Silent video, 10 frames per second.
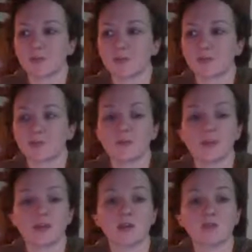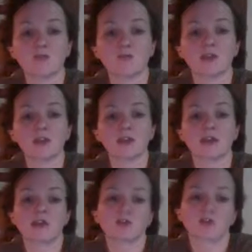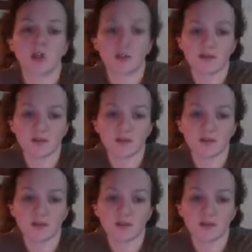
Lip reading: Making vanilla extract.